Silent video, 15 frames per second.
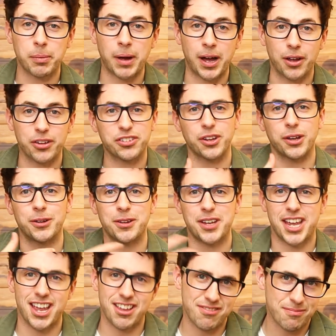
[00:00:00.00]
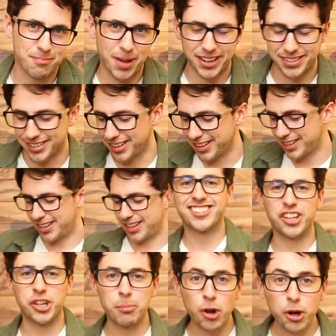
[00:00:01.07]
the power, so even better.
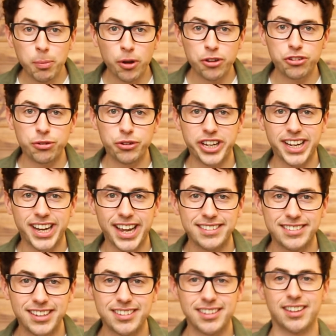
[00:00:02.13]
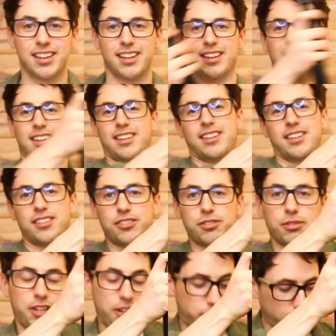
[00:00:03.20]
So the monopod's already connected. So
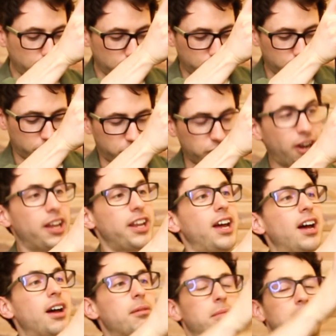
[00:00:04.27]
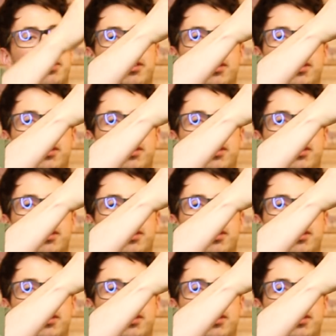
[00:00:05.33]
what we need to do is just tie that up,